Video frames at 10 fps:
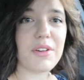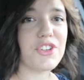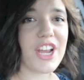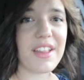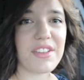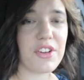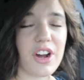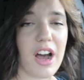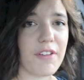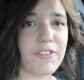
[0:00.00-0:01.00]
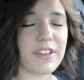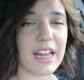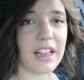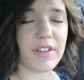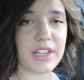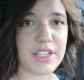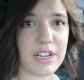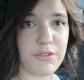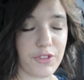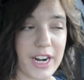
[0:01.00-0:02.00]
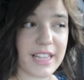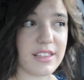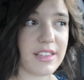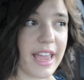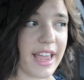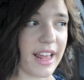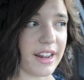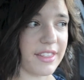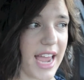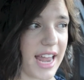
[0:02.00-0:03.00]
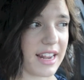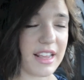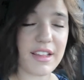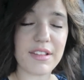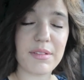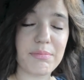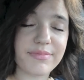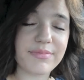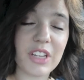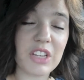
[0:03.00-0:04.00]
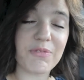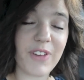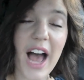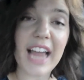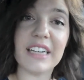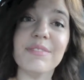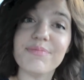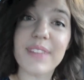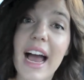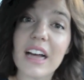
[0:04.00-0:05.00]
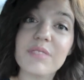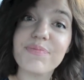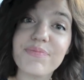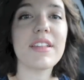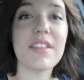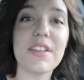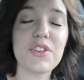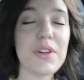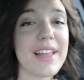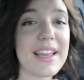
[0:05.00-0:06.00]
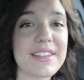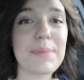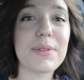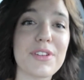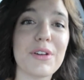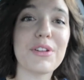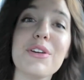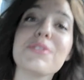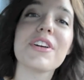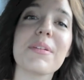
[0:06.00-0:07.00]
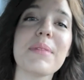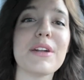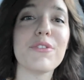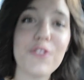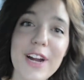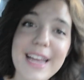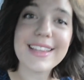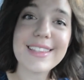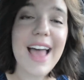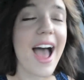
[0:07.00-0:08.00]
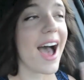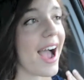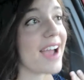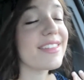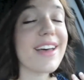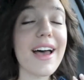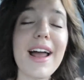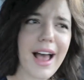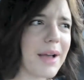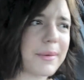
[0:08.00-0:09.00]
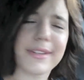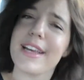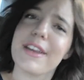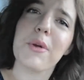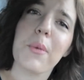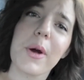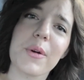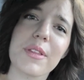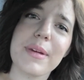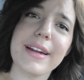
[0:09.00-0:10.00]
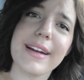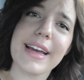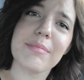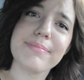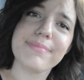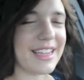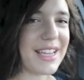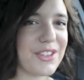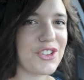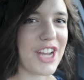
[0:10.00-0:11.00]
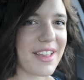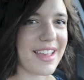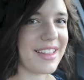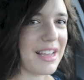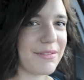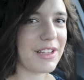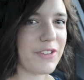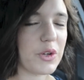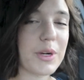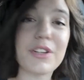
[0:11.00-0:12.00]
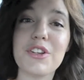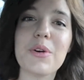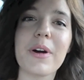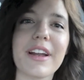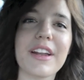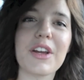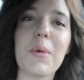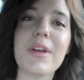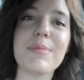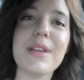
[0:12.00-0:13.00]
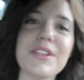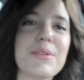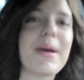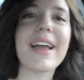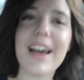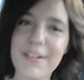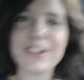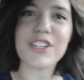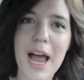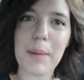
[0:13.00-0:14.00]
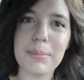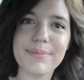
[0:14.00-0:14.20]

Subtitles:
So, Jess, you're off gallivanting in France, and that is fine. Yeah. Since in your last episode you took me to France, I thought I would take you to work with me today. Yes, Jess and lovely viewers, you are gonna go with me to my coffee shop.